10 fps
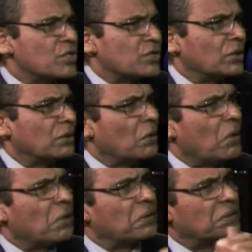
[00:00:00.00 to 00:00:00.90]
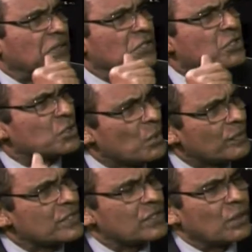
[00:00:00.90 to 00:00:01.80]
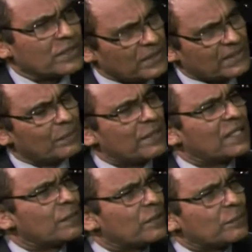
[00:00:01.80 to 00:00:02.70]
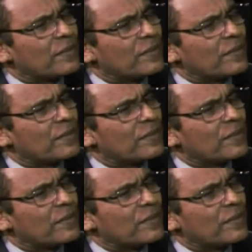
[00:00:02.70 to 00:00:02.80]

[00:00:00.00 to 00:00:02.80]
law and insurance law. Tell me a little bit about the